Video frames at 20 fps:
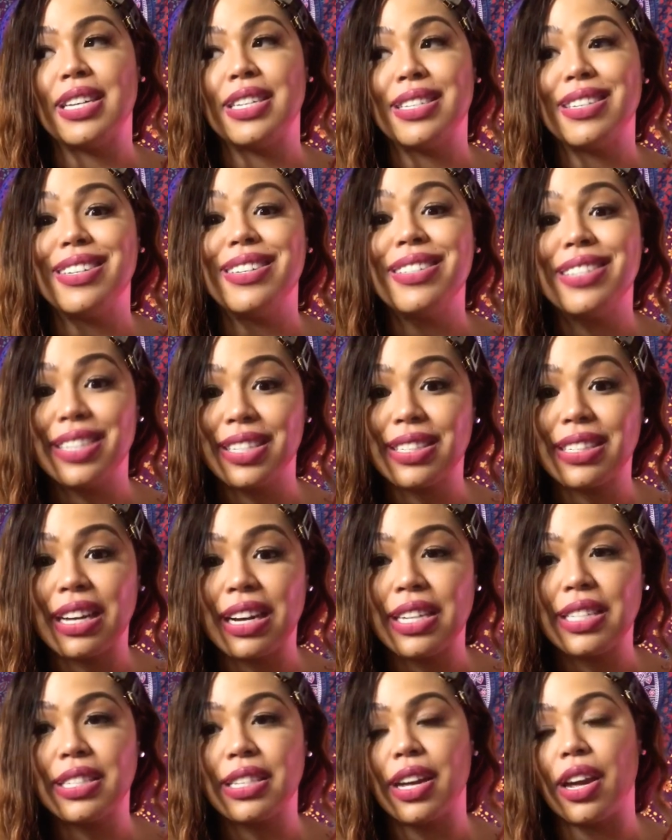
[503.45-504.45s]
It's
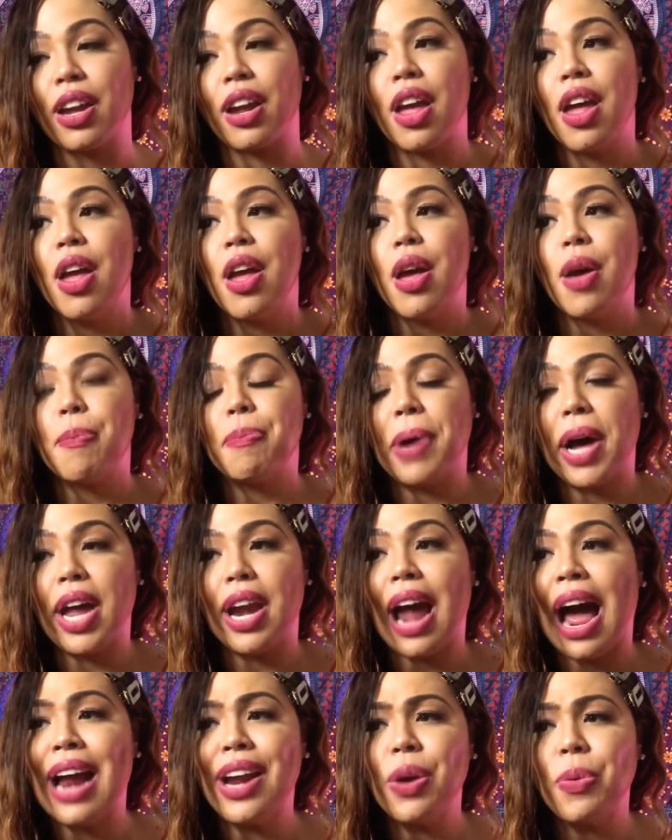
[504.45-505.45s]
disgusting.
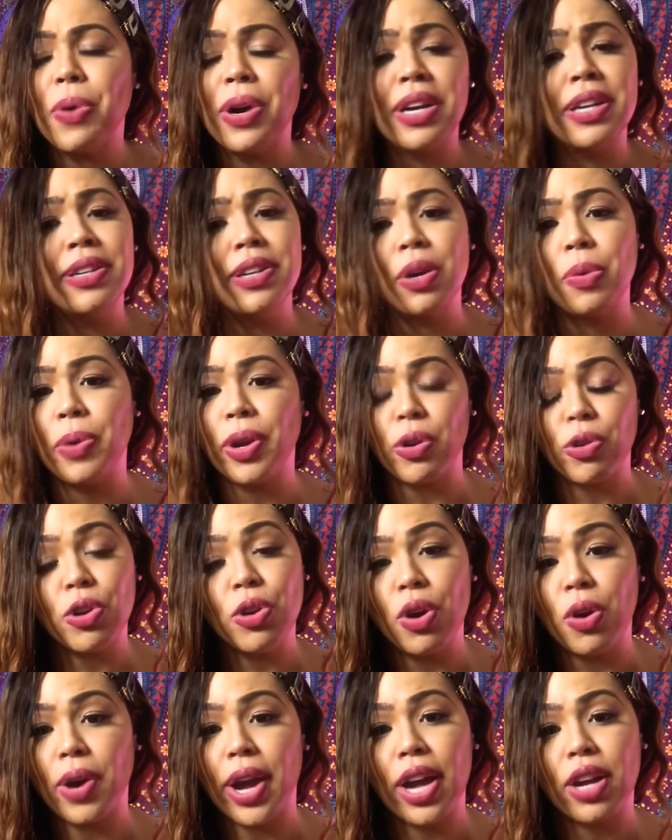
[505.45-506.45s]
But I didn't want to deal with, you
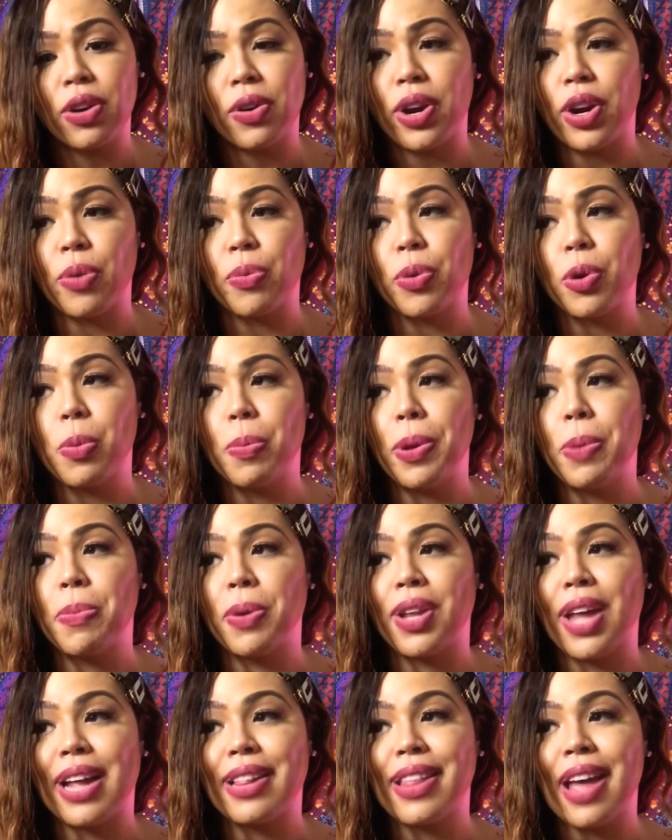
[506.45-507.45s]
know, ignorant and rude
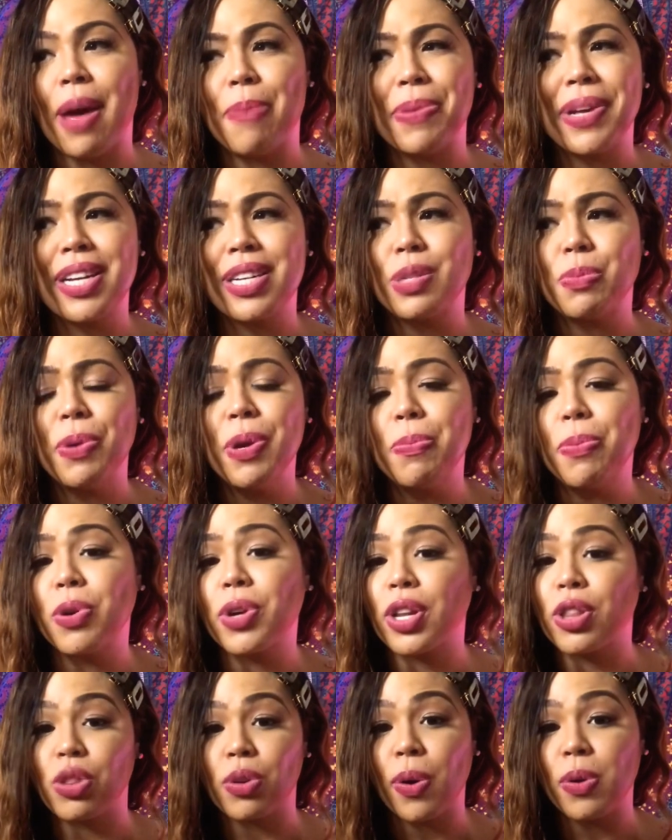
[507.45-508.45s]
people like that, because people
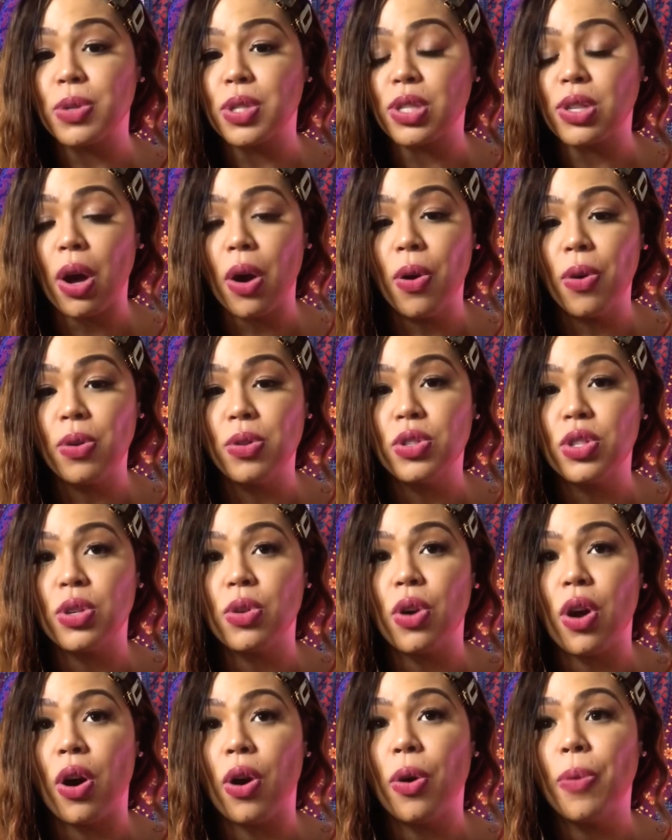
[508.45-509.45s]
can throw stones,
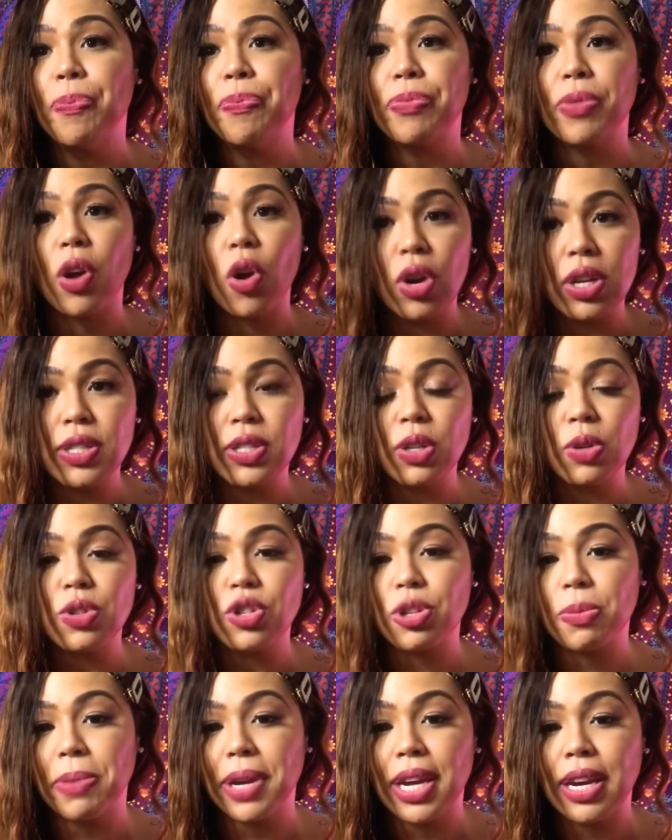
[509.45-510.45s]
you know, on
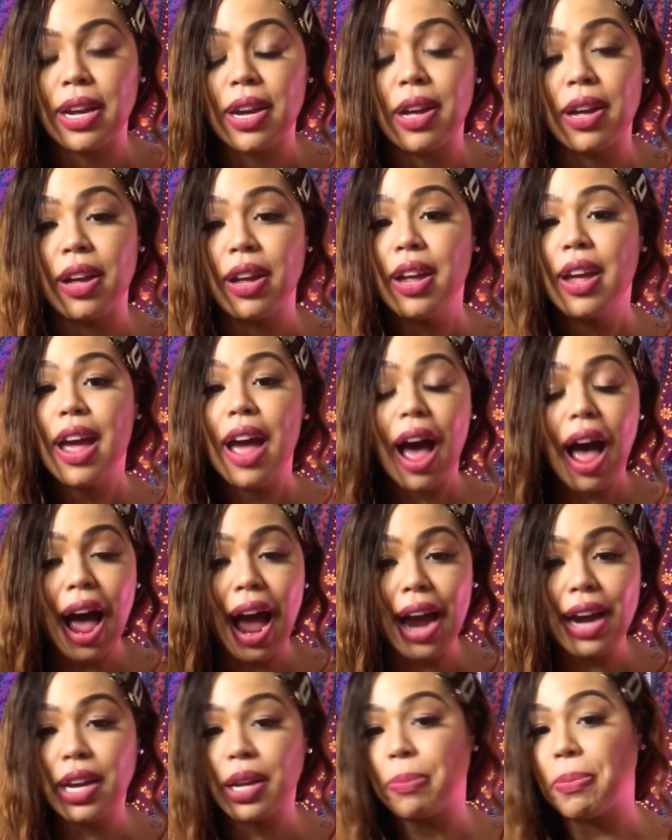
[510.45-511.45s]
social media,
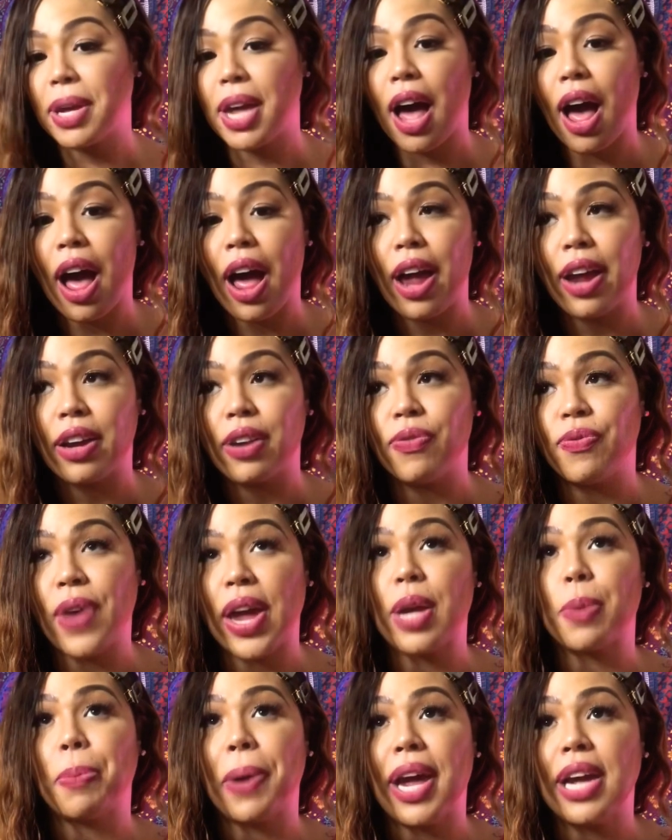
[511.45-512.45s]
hiding behind
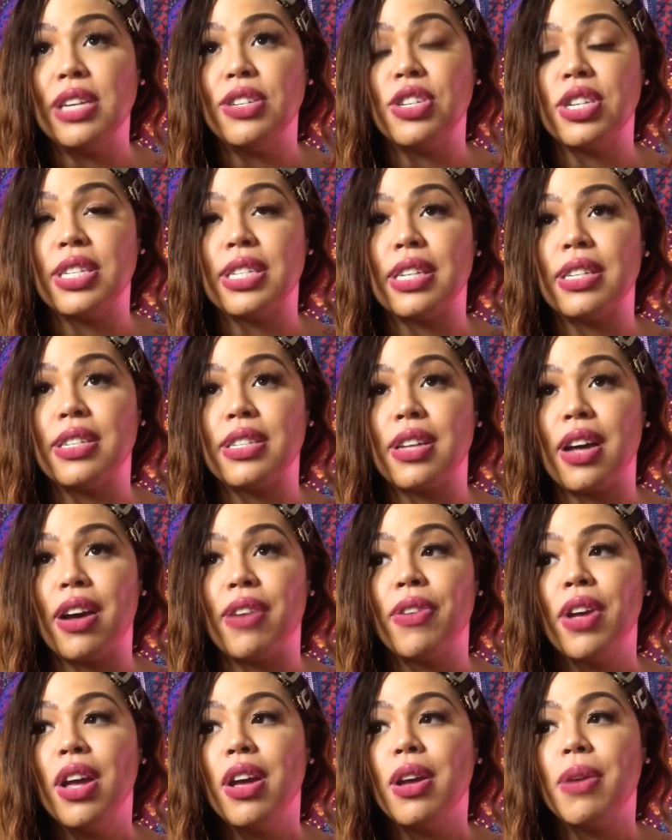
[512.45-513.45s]
fake pages and
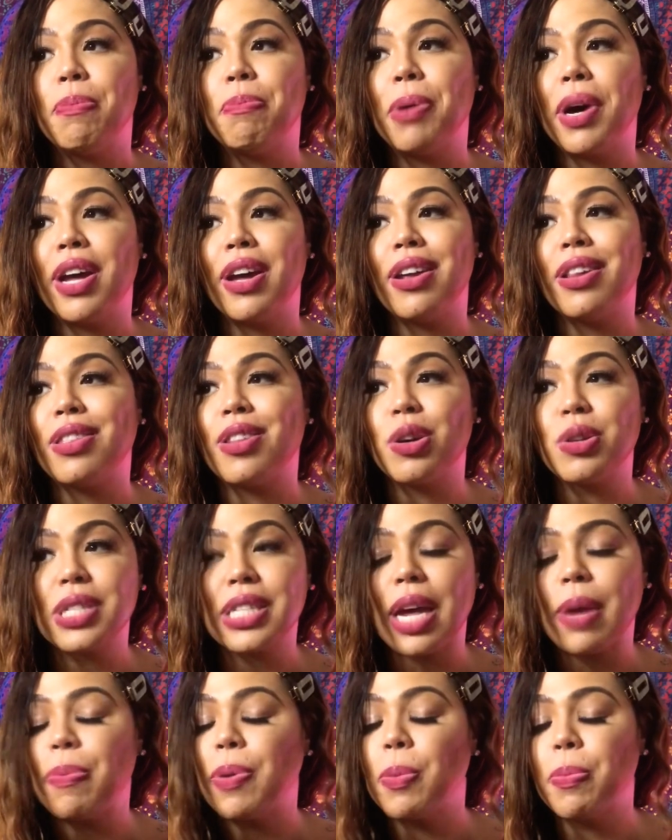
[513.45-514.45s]
stuff. But those
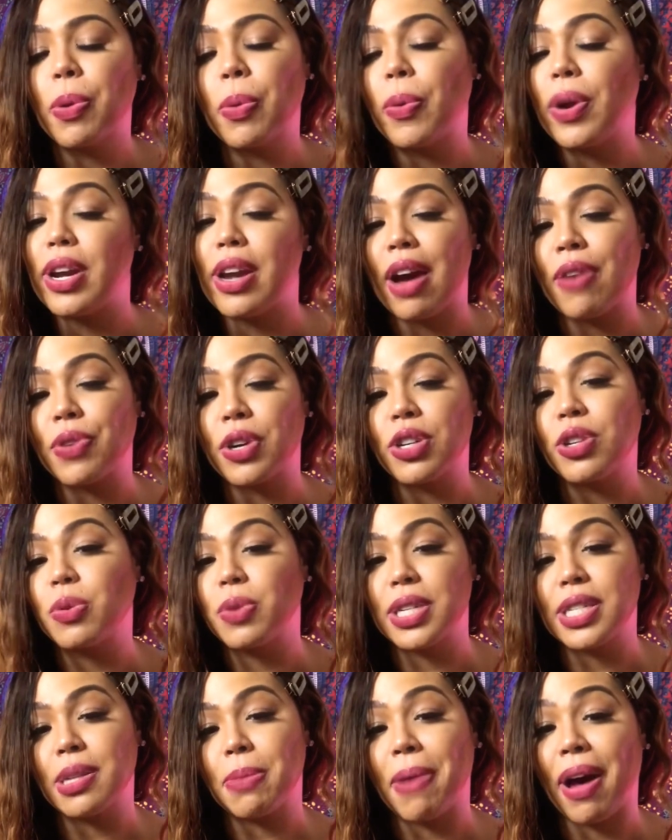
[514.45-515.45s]
same people would never
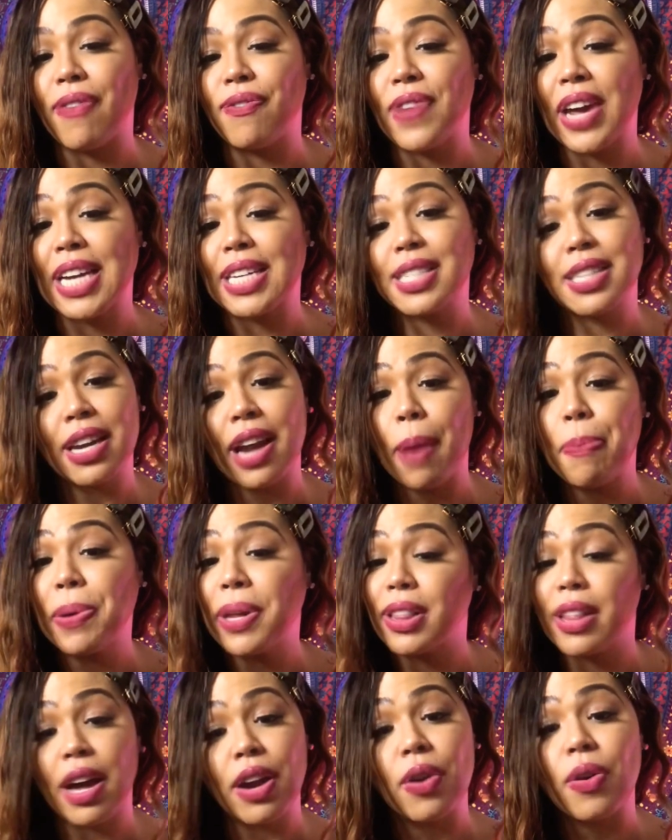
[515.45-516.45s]
do it to my face. And I
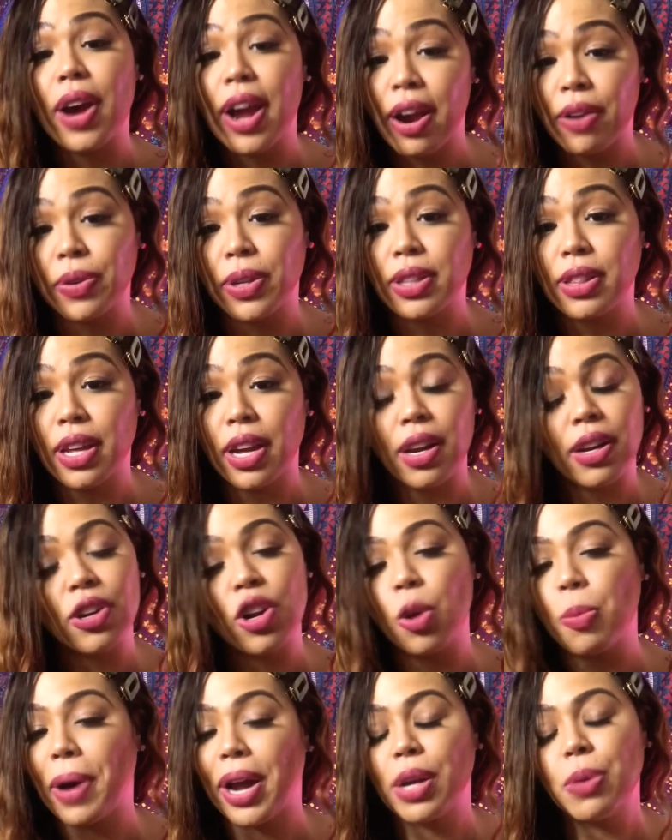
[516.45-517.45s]
put that on everything.
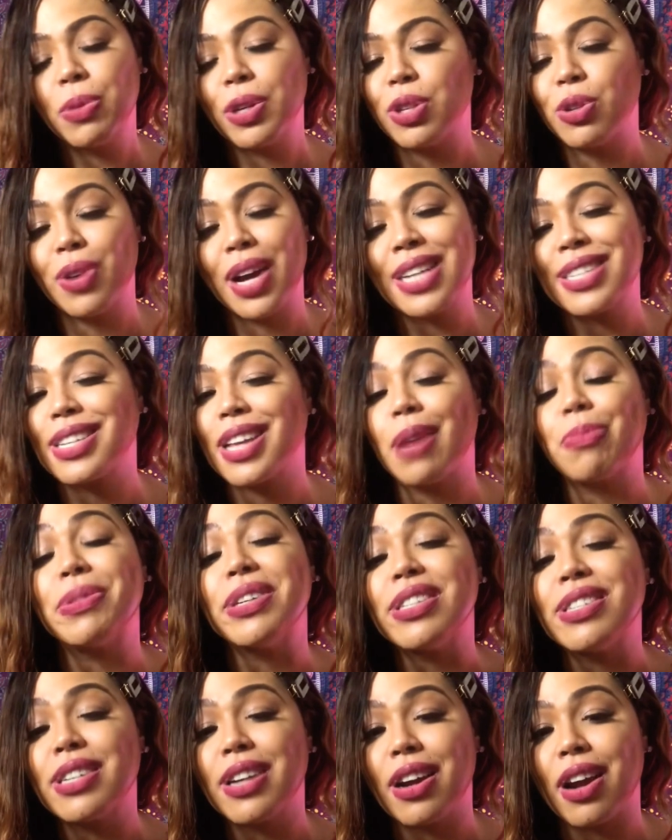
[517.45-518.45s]
Nobody would do, I slept
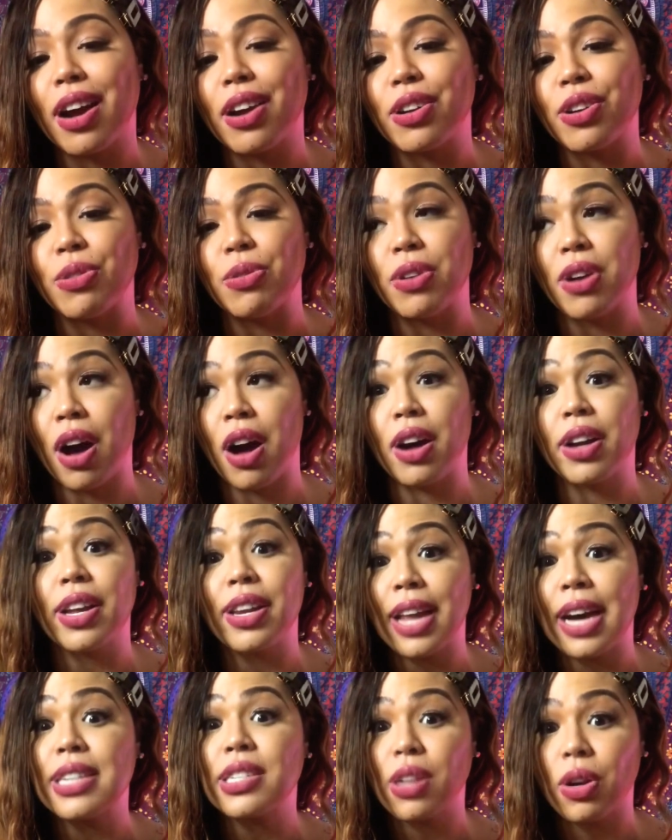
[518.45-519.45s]
the shit out of you, dog.
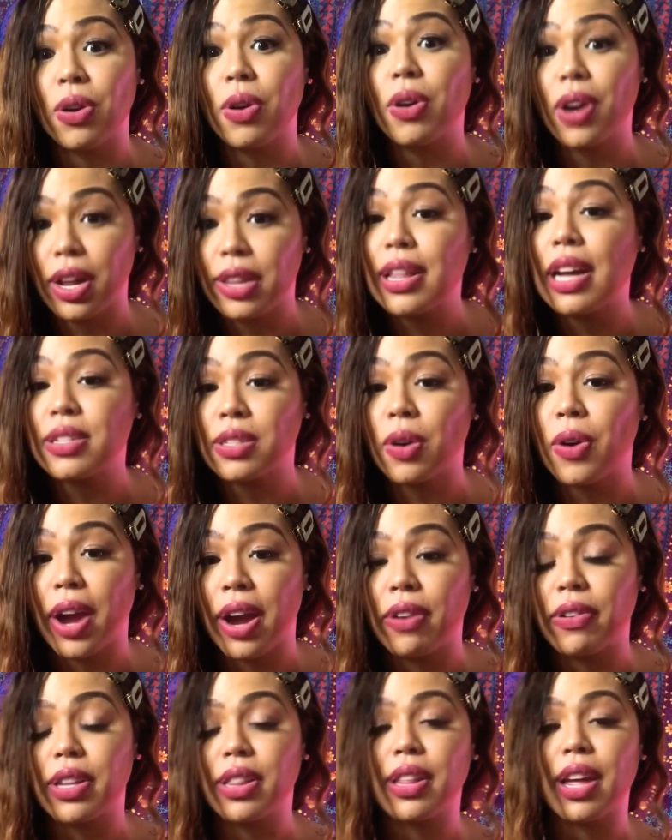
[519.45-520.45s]
And that's on
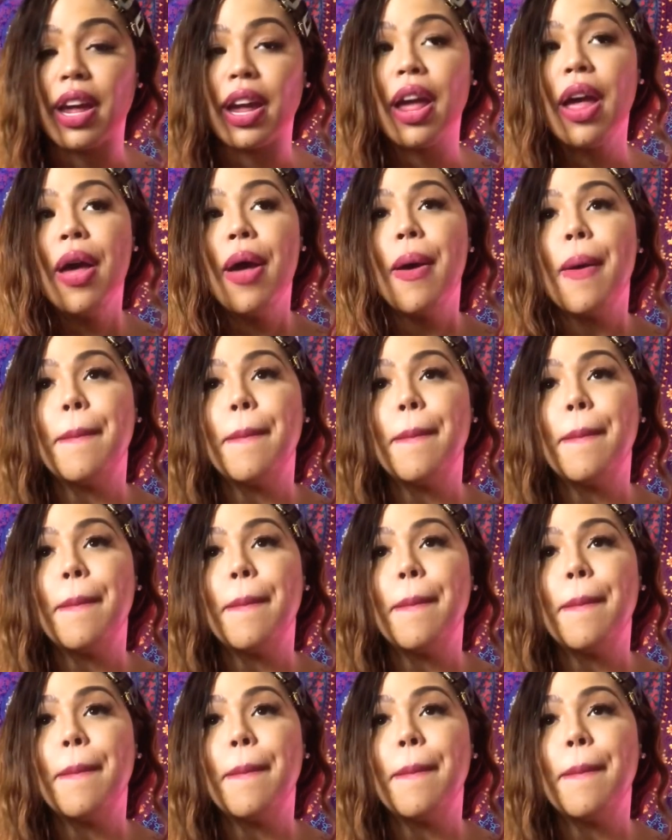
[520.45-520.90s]
everything.